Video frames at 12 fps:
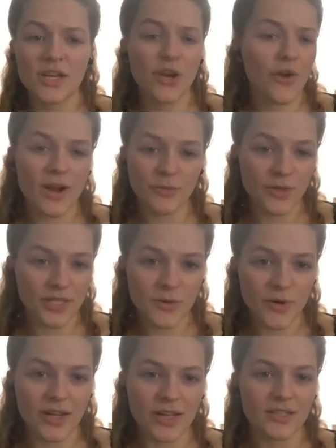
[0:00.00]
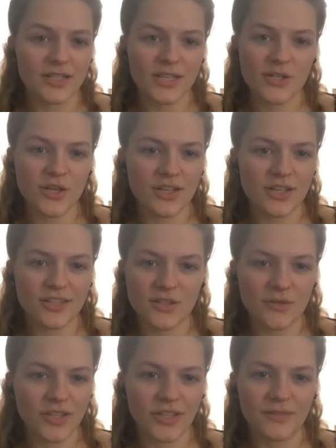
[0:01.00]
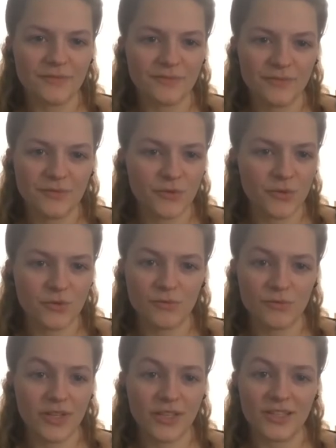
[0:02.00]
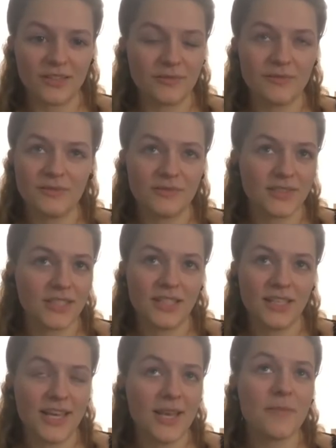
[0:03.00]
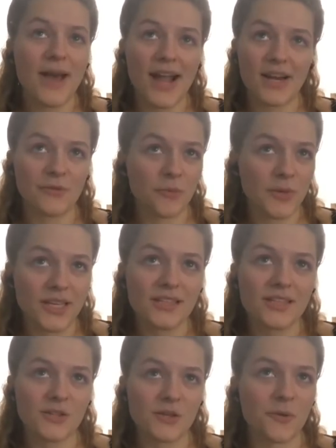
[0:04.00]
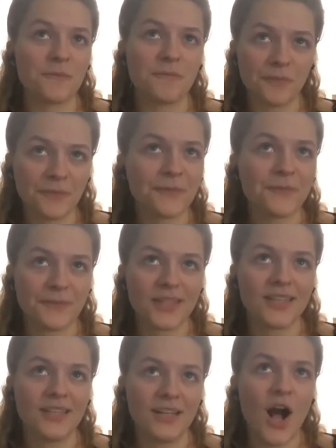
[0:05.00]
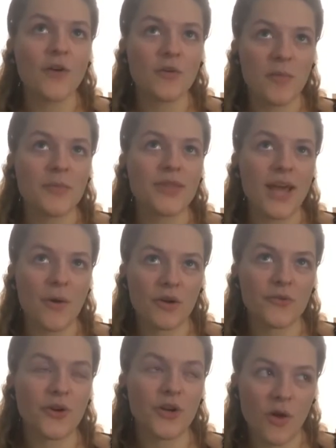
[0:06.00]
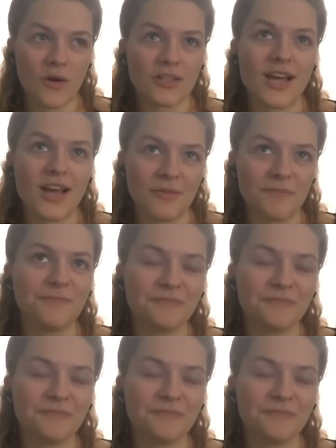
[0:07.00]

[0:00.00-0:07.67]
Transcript: incredible experience. It's a really, really impactful piece. So I'll remember that one for a long time.